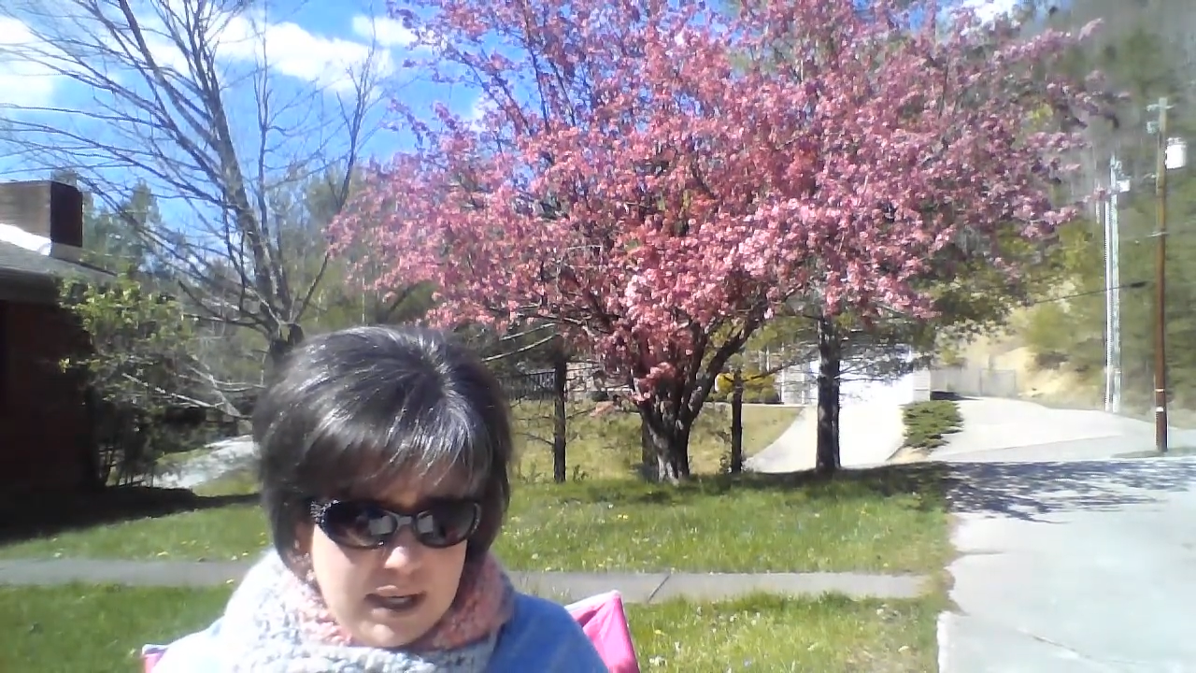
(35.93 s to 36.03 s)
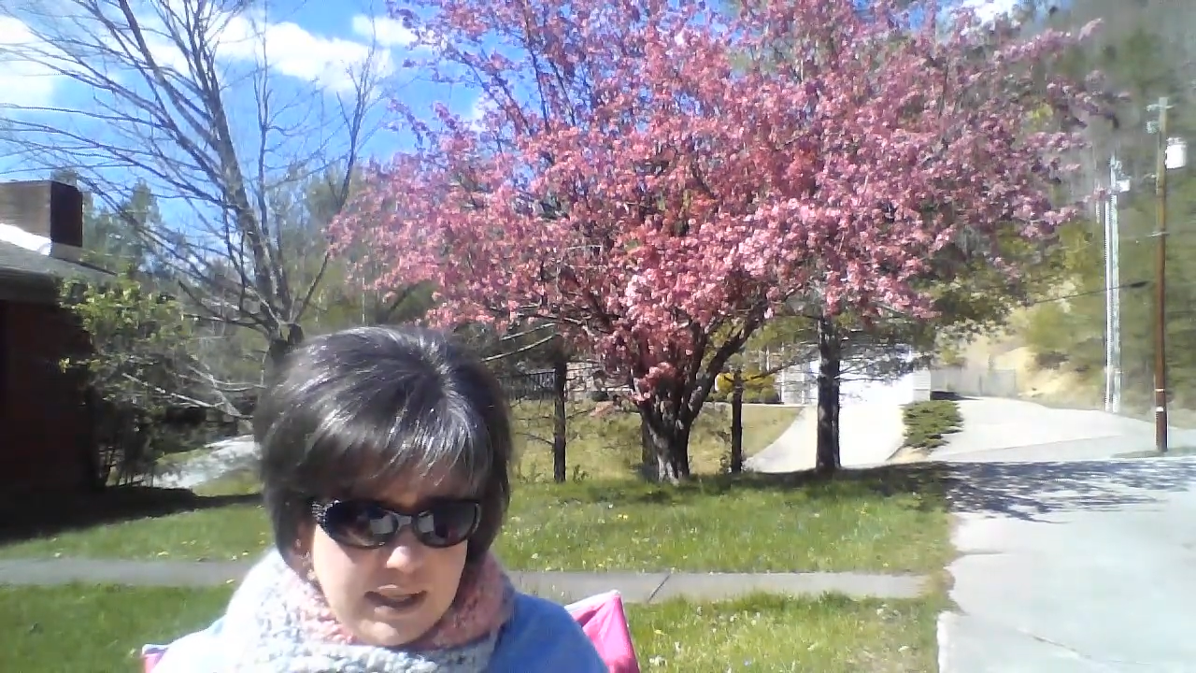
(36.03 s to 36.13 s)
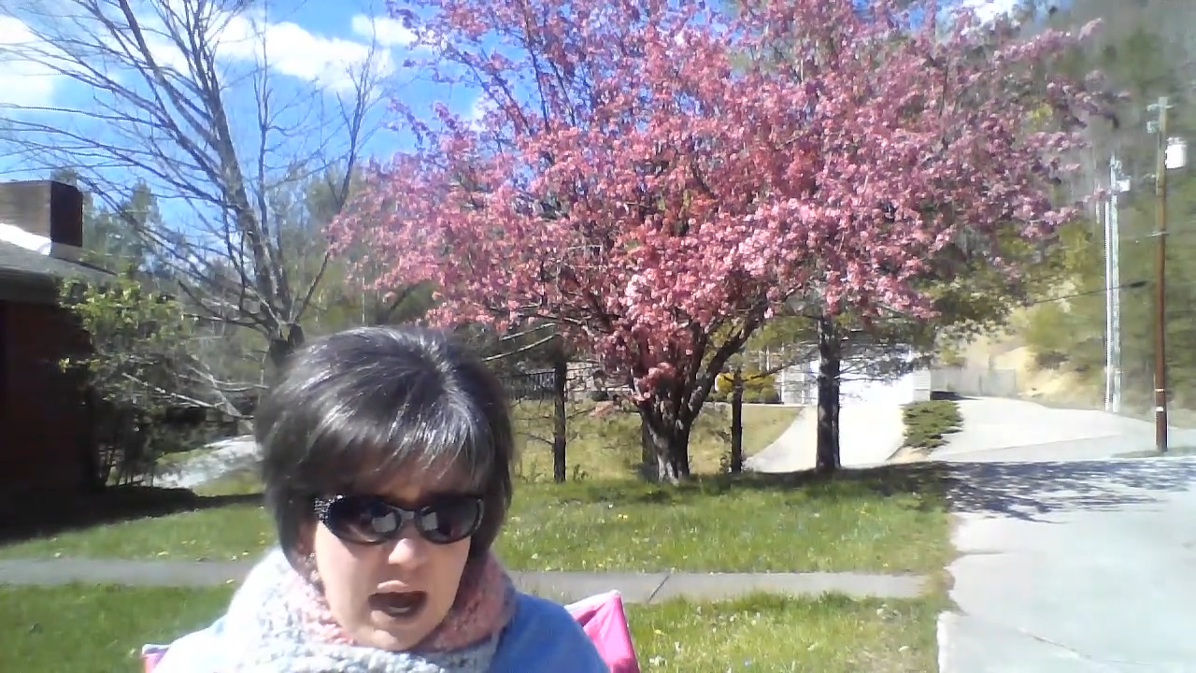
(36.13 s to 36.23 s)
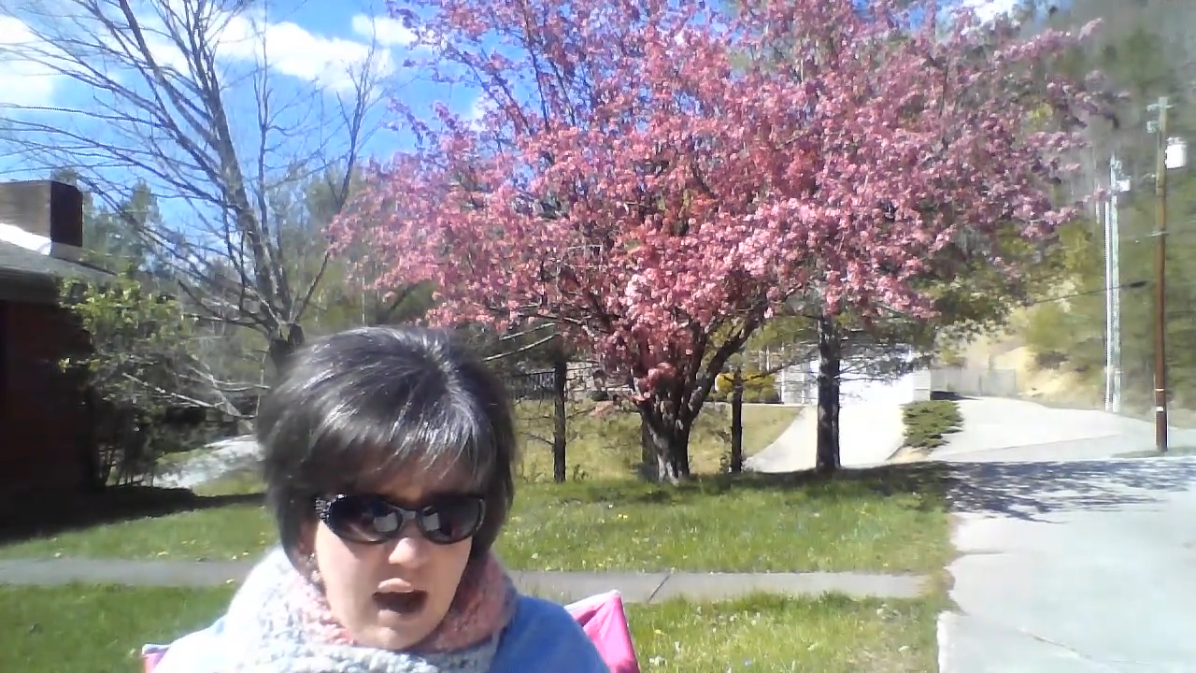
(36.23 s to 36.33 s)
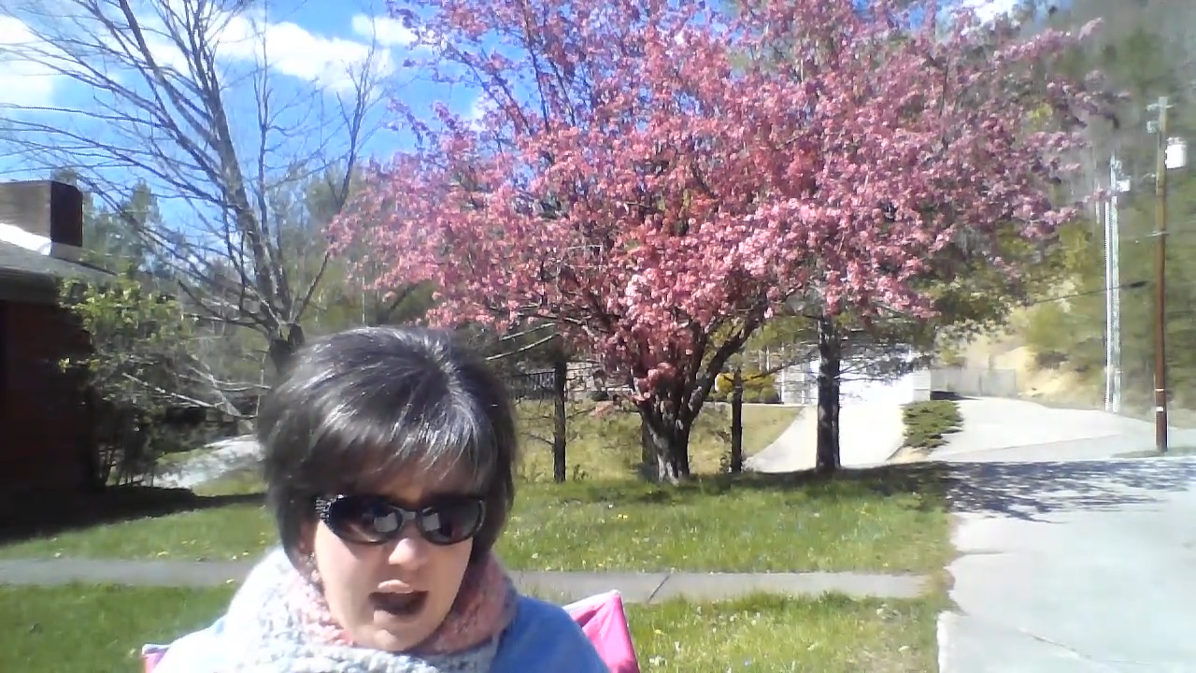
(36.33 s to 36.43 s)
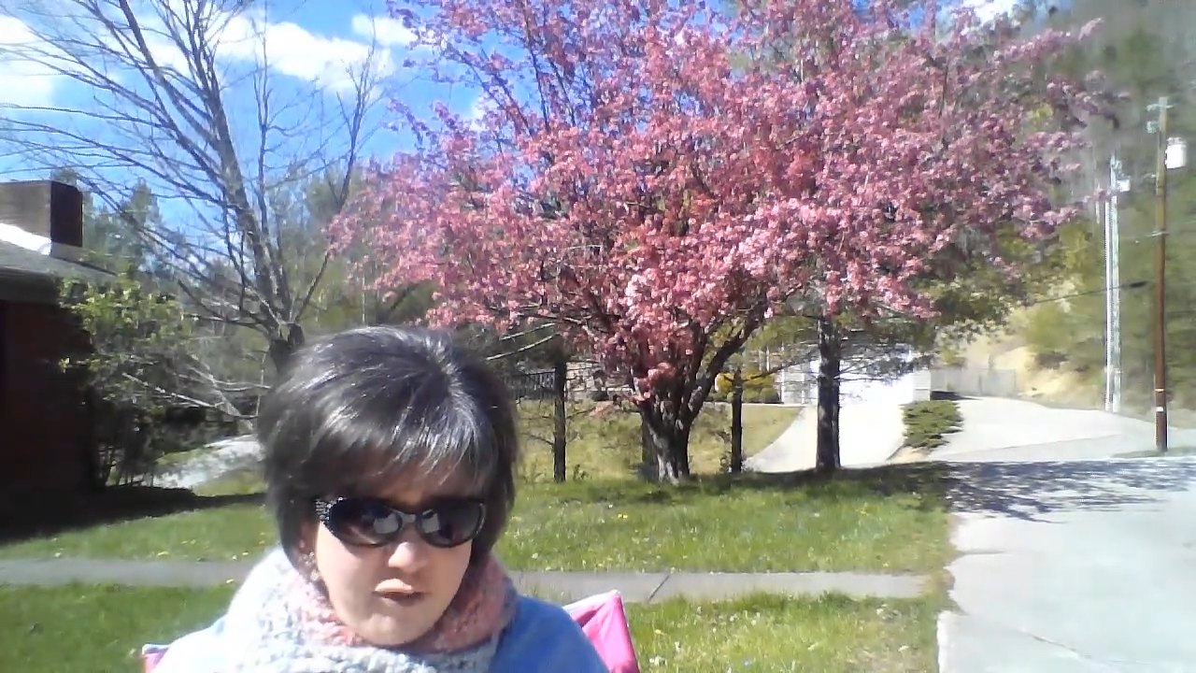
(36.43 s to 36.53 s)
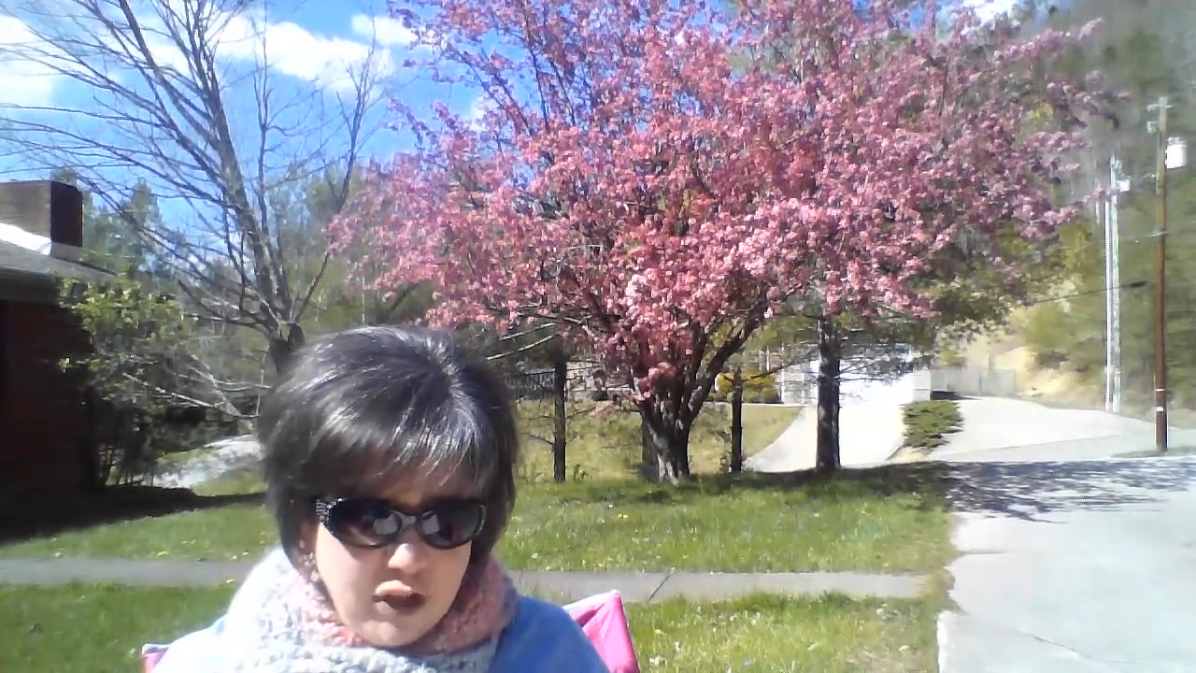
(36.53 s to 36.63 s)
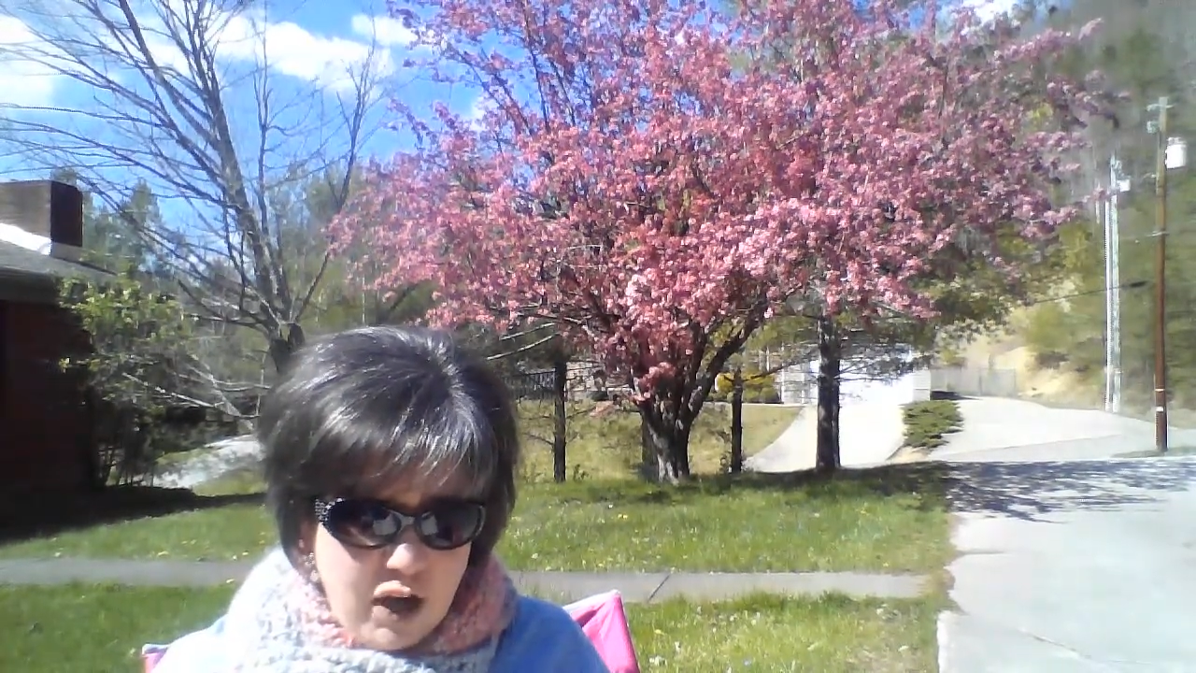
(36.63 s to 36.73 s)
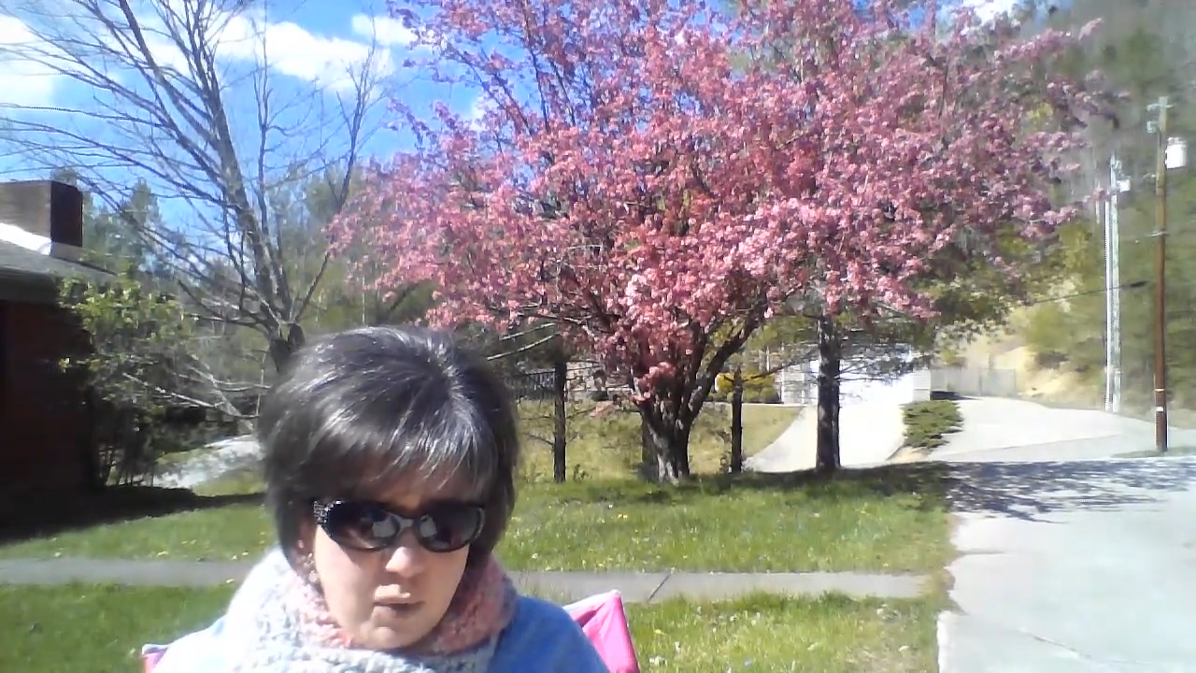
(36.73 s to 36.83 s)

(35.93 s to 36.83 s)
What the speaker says: I'll have to go